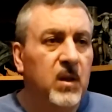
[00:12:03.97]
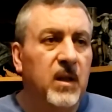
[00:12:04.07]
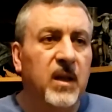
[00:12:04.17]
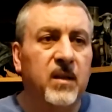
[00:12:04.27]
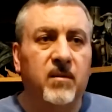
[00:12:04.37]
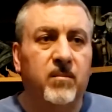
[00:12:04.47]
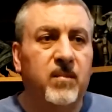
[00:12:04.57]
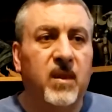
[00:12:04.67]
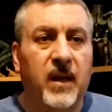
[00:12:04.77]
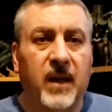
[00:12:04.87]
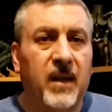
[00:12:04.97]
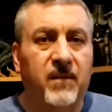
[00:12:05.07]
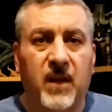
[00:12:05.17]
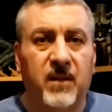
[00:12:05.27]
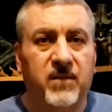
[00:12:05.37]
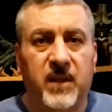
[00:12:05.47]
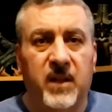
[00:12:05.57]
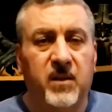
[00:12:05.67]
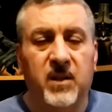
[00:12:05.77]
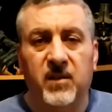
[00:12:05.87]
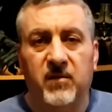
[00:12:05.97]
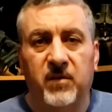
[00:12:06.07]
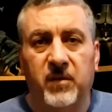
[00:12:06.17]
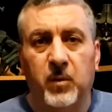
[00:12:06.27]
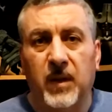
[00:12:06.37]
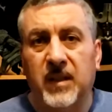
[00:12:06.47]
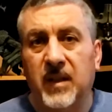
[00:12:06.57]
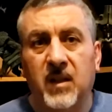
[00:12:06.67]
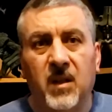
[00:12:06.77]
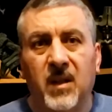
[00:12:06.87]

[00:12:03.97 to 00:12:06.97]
It, like I've said in the review I did,